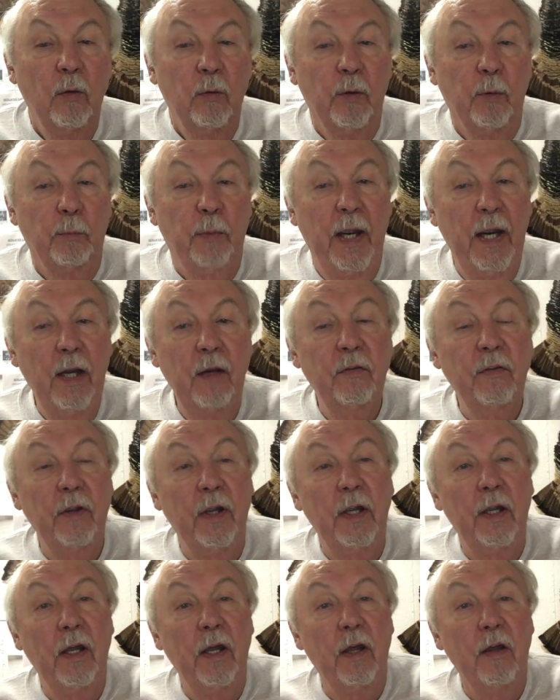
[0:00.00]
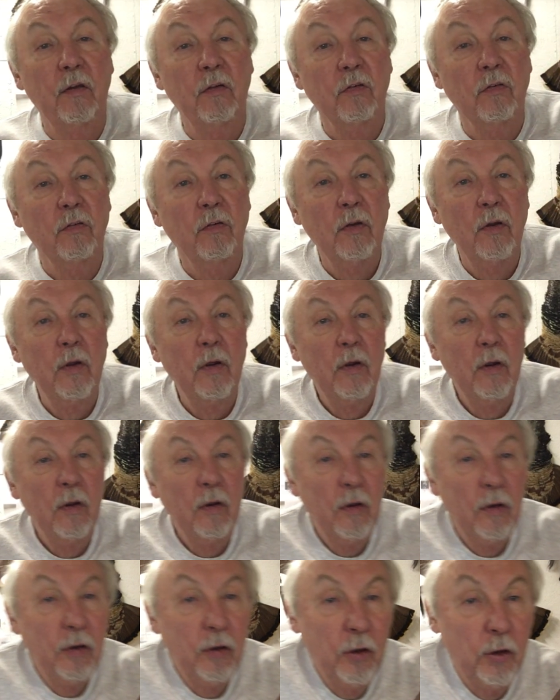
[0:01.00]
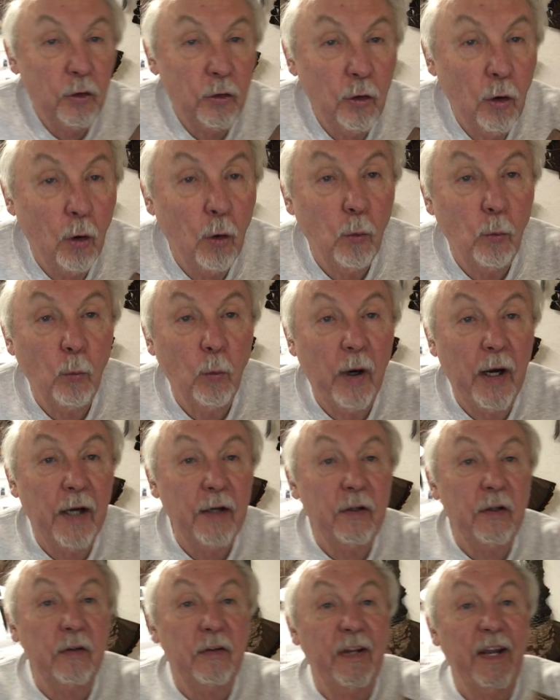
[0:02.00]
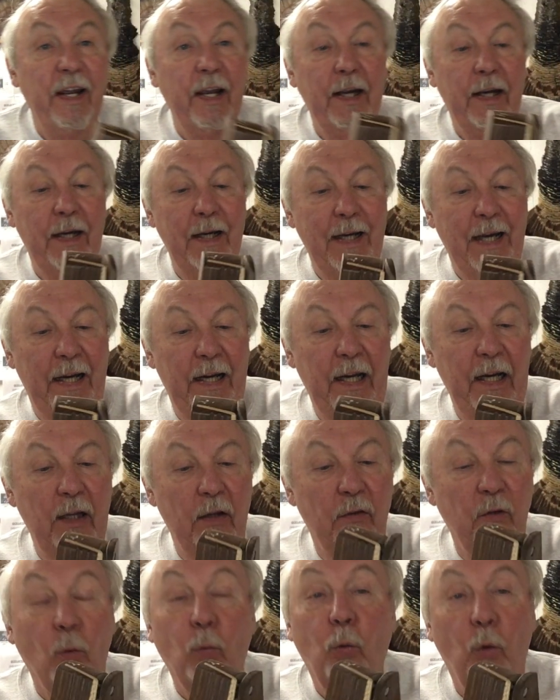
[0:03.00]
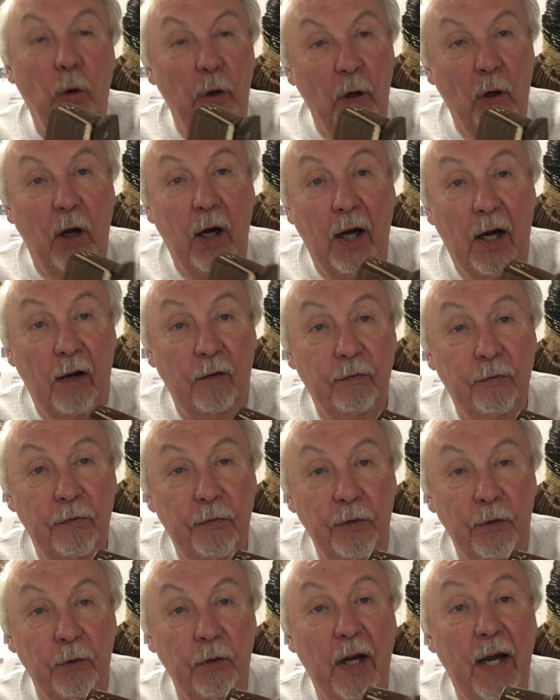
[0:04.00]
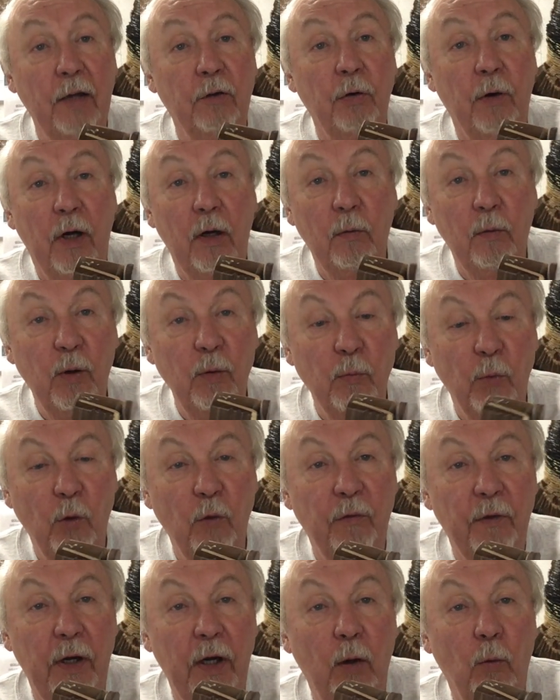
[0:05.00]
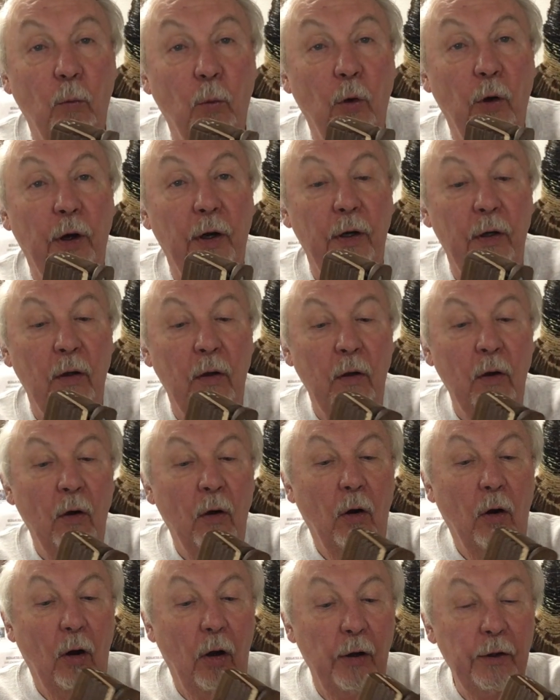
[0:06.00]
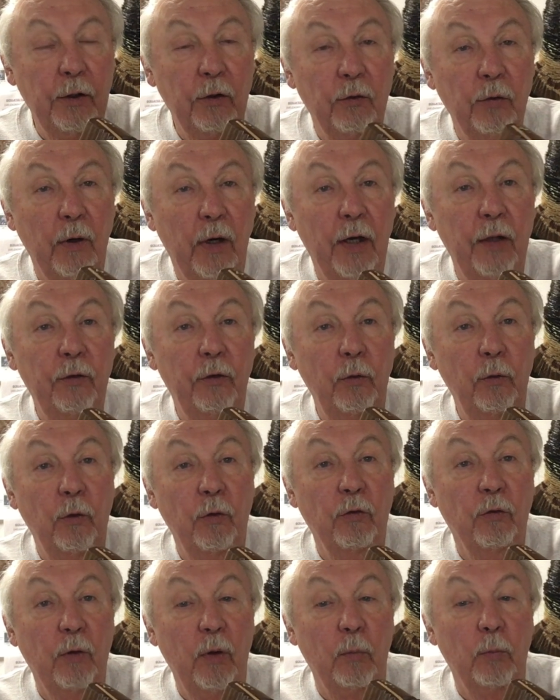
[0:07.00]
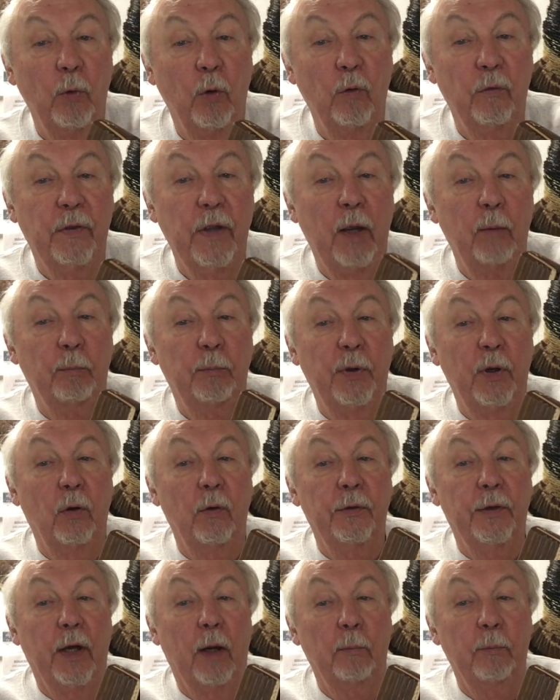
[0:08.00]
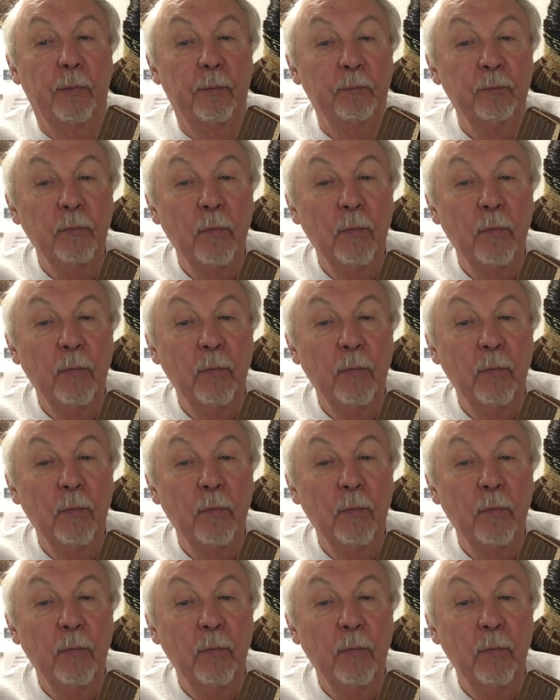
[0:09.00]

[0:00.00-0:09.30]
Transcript: The main thing is you don't want to take any of the wood off. You're not trying to remove any wood. All you're trying to do is remove that buildup.